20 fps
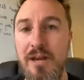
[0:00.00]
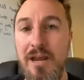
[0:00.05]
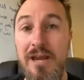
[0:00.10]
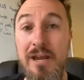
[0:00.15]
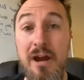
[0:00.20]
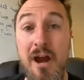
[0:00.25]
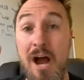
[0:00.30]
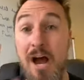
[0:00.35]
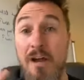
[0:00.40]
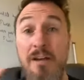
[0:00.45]

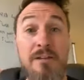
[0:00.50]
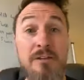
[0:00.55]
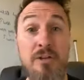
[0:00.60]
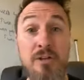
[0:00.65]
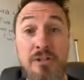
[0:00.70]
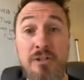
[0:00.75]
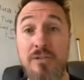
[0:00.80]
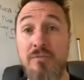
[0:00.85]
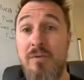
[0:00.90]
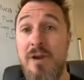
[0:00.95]
And I
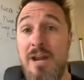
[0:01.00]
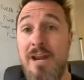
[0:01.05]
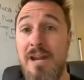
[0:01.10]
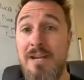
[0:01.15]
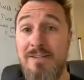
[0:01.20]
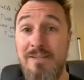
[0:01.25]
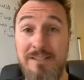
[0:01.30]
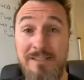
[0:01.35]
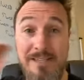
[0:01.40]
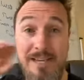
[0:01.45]
used to run
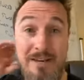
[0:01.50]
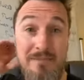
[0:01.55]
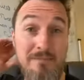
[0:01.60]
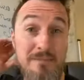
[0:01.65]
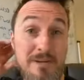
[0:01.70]
ads like that.